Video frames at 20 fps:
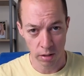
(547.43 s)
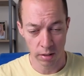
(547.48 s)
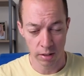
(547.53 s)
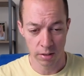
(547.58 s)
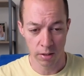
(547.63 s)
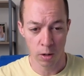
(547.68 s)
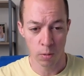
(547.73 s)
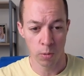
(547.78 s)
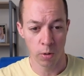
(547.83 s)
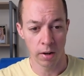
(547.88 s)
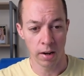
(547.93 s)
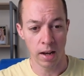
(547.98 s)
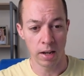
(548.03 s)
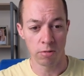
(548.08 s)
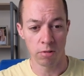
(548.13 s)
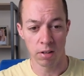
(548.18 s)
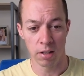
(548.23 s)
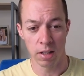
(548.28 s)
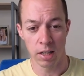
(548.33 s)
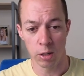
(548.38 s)
There's no point
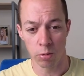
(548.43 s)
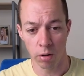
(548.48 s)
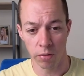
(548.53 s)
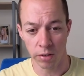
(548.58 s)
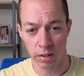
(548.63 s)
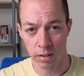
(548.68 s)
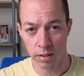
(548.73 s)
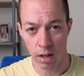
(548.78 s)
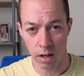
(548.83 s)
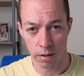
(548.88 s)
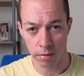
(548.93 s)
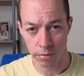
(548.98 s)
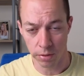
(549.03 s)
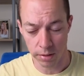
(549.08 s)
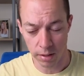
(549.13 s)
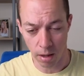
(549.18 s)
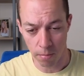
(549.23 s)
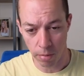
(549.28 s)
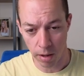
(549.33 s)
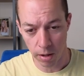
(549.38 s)
entering a niche where I think selling for
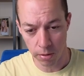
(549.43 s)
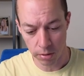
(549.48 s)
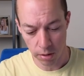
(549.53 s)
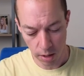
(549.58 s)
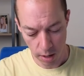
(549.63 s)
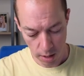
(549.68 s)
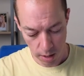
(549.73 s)
£10